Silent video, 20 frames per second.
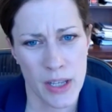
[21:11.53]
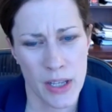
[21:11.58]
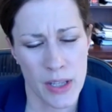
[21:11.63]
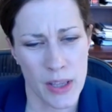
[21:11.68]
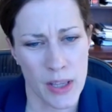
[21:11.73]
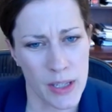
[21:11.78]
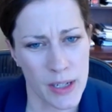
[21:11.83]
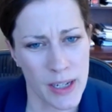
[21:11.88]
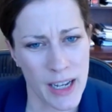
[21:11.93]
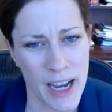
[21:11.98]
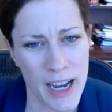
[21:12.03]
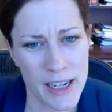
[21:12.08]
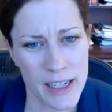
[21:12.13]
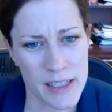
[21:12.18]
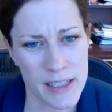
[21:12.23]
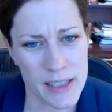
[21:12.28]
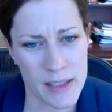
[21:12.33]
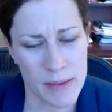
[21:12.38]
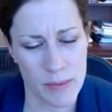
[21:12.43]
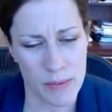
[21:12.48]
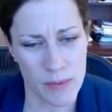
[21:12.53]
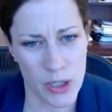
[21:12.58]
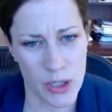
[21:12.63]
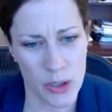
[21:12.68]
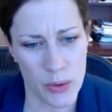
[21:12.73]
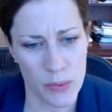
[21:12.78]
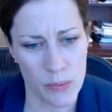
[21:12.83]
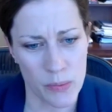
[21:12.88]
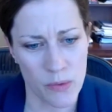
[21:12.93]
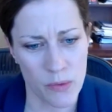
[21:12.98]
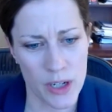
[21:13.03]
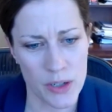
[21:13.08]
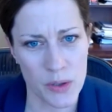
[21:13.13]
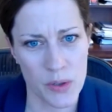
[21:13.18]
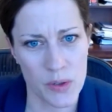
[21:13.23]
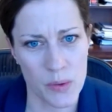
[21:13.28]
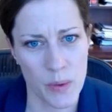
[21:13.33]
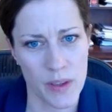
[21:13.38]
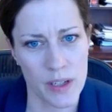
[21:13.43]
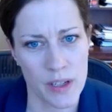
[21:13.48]
The guidance, wrestles
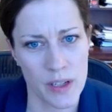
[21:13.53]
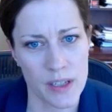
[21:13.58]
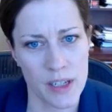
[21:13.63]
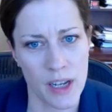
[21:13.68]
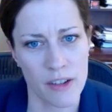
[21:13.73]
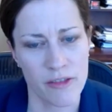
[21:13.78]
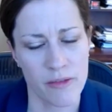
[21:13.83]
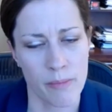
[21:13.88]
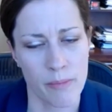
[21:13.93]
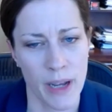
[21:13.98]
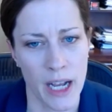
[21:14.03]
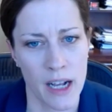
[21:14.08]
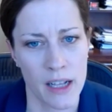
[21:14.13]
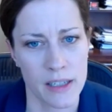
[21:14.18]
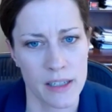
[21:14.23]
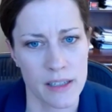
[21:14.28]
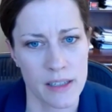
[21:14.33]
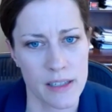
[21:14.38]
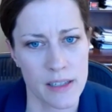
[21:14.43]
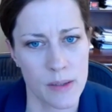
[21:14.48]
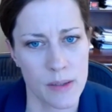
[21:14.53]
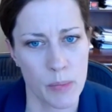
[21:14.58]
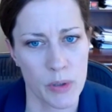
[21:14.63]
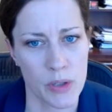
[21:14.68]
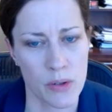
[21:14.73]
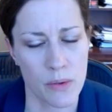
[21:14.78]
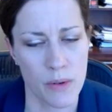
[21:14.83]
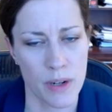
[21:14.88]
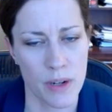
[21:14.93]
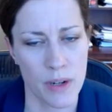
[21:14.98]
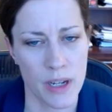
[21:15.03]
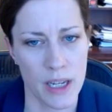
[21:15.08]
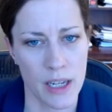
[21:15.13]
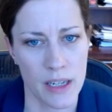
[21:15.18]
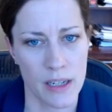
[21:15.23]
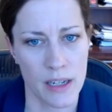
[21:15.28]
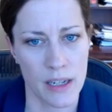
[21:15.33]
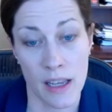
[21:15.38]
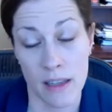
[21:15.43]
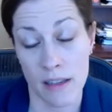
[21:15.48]
with a tough balance between
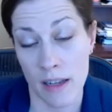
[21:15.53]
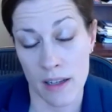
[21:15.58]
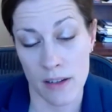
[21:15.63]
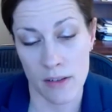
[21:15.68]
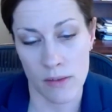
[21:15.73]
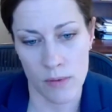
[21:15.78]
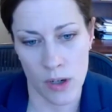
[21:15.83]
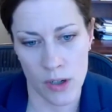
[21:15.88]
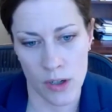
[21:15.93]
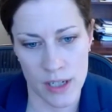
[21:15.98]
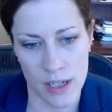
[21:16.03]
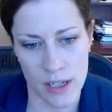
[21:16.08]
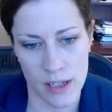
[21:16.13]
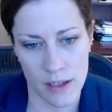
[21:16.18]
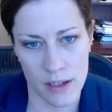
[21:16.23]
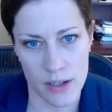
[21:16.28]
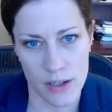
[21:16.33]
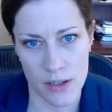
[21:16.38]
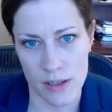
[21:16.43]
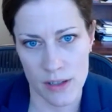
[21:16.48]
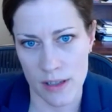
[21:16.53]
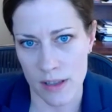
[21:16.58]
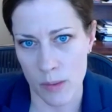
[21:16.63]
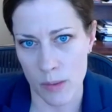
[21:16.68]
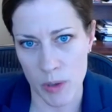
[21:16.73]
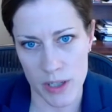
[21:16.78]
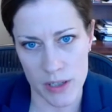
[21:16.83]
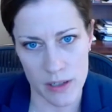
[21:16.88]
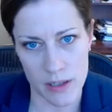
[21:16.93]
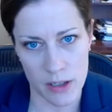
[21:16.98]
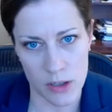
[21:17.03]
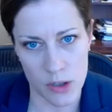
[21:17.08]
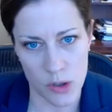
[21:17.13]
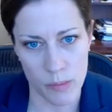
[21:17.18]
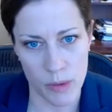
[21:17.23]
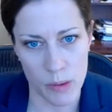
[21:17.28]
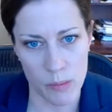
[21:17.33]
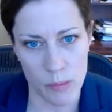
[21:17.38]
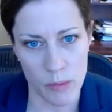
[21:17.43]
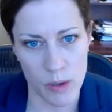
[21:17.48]
and articulations in the presidential
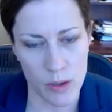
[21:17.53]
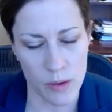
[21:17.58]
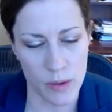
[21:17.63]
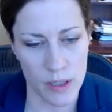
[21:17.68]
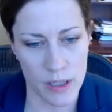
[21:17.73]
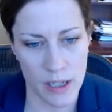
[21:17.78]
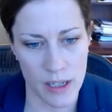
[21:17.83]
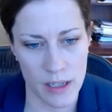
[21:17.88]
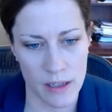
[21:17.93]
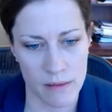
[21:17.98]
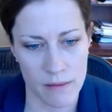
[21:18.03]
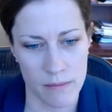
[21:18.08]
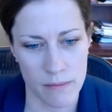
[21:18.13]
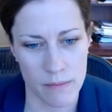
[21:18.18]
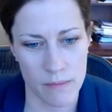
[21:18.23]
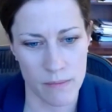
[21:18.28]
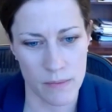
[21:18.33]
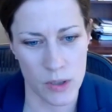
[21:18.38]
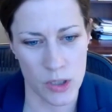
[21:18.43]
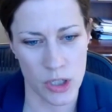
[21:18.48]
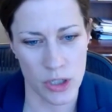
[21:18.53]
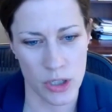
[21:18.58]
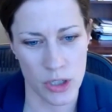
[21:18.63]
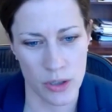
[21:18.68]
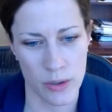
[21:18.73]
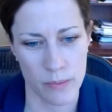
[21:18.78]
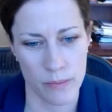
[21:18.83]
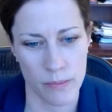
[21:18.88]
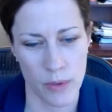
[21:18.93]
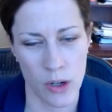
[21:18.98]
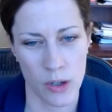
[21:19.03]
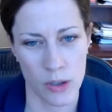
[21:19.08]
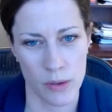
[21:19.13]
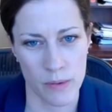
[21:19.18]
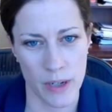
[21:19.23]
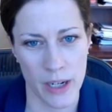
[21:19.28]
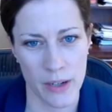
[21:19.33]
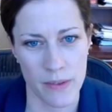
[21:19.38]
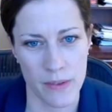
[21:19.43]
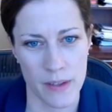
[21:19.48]
memo and all
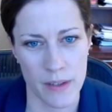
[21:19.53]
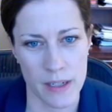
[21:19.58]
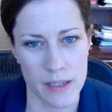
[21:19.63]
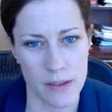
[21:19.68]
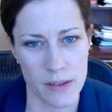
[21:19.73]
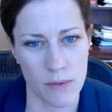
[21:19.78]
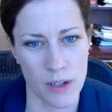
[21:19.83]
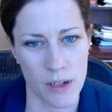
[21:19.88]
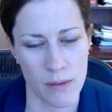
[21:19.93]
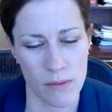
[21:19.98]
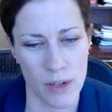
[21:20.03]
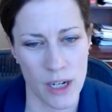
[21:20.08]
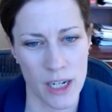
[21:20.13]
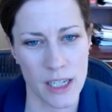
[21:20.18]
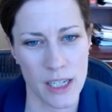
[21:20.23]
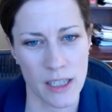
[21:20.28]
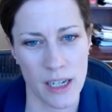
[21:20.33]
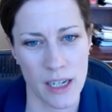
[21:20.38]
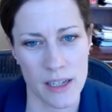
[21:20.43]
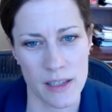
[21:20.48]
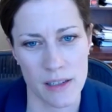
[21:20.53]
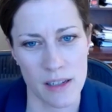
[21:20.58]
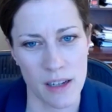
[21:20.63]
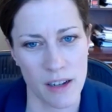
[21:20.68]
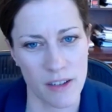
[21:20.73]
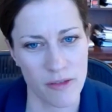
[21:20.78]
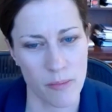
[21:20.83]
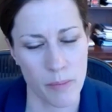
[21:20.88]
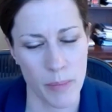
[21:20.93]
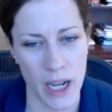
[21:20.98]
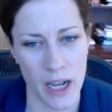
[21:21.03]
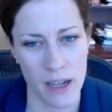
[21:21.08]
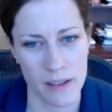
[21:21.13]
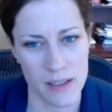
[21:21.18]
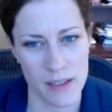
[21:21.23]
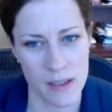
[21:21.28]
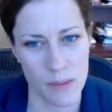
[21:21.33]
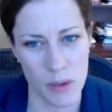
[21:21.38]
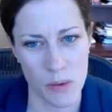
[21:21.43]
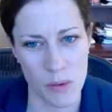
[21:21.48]
around this recognize a tough
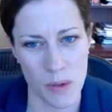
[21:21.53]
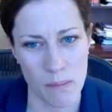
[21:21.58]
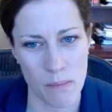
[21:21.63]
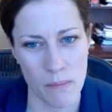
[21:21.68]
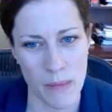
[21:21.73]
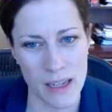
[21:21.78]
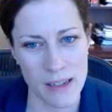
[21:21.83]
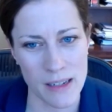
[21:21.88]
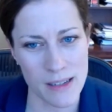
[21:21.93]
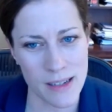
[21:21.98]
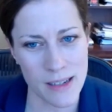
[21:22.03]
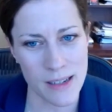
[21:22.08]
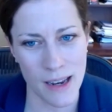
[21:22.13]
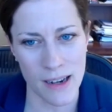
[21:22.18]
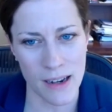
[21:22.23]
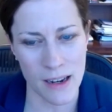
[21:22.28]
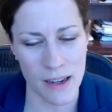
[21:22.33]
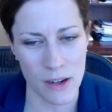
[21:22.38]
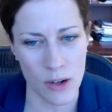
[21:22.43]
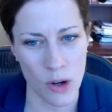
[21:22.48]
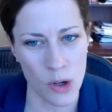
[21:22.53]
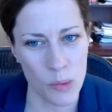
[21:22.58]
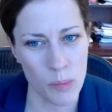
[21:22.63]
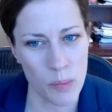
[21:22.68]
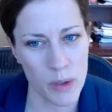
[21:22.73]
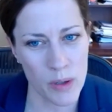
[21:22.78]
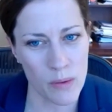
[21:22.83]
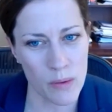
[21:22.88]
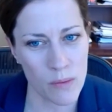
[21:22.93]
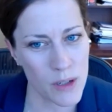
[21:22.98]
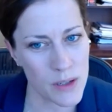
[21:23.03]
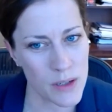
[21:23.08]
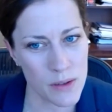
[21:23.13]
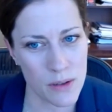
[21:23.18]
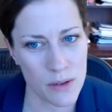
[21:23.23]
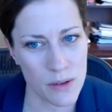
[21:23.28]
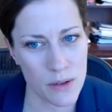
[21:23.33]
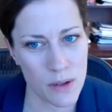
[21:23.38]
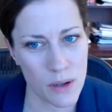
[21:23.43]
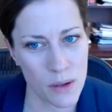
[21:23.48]
balance between maintaining an open
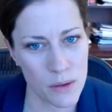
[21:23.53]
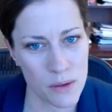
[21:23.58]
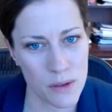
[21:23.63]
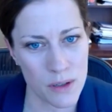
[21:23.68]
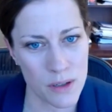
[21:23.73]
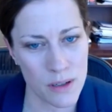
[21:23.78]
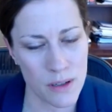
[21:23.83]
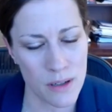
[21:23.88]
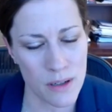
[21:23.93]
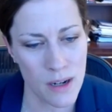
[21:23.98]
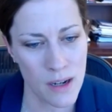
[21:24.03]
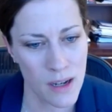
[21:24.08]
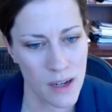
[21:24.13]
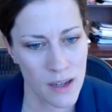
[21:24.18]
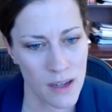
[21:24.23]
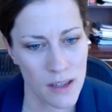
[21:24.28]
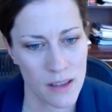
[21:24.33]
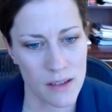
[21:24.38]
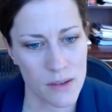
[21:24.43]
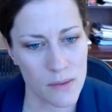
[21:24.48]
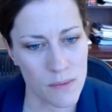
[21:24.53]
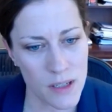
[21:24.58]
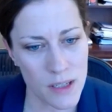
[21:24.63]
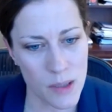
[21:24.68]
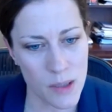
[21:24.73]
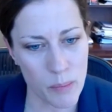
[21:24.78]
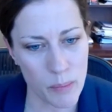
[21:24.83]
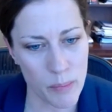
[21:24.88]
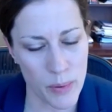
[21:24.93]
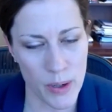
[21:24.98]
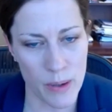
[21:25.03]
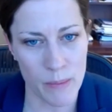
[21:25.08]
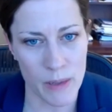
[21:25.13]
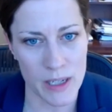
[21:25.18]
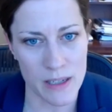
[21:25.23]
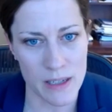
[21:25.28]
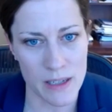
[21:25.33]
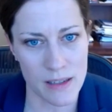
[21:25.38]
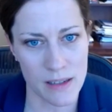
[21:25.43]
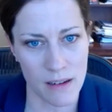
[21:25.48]
research culture that's really
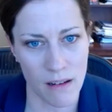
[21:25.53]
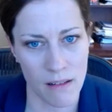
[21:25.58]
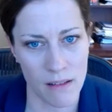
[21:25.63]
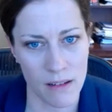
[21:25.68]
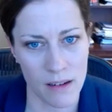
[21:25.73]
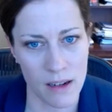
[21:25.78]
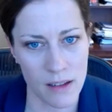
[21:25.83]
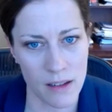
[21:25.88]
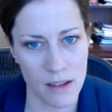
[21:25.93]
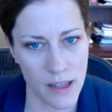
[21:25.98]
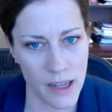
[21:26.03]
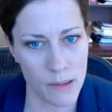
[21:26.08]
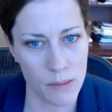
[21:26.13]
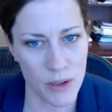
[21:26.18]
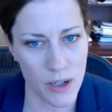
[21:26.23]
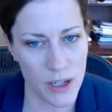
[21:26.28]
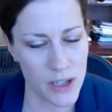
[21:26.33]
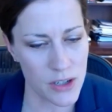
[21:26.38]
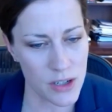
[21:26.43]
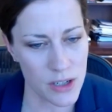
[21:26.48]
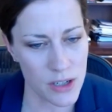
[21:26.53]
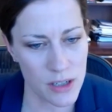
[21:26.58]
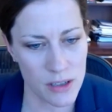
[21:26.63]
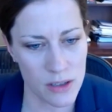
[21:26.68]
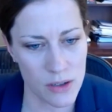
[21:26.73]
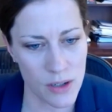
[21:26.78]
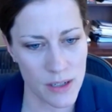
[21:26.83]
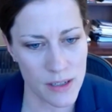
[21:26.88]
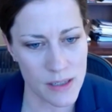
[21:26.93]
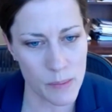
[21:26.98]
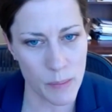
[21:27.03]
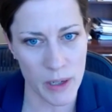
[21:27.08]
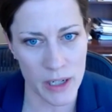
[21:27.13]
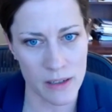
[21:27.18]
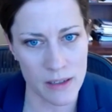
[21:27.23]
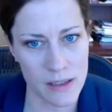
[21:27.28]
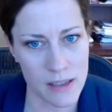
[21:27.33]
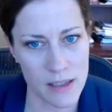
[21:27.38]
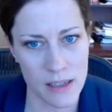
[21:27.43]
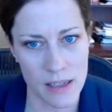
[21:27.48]
premised on collaboration and
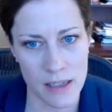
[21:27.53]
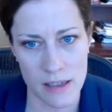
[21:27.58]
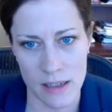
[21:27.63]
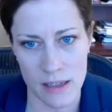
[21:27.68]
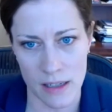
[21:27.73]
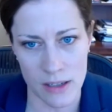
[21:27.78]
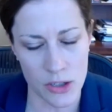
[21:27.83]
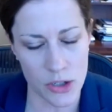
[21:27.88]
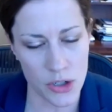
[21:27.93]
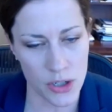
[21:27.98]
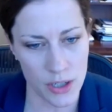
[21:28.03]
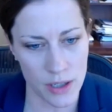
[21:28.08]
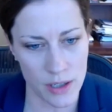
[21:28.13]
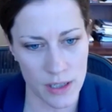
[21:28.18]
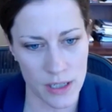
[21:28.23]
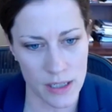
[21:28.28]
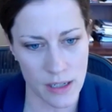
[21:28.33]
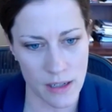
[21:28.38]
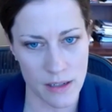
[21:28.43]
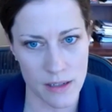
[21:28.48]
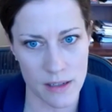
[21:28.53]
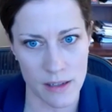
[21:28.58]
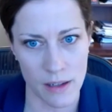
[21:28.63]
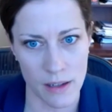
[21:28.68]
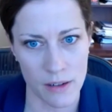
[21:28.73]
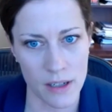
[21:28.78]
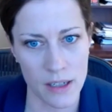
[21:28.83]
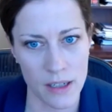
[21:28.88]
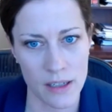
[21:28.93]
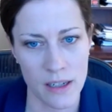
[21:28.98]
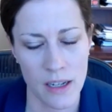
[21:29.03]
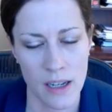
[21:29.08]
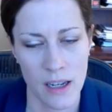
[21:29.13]
transparency, data sharing, et cetera,